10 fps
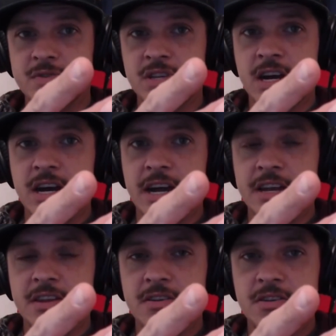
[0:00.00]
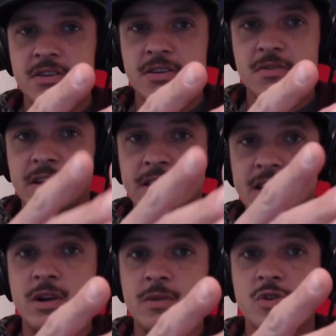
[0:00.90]
side, right,
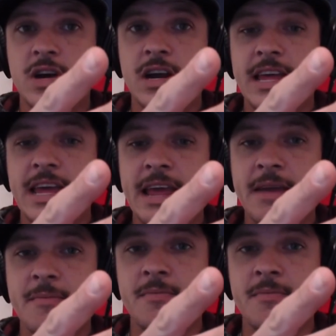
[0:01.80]
that's where I'm trying to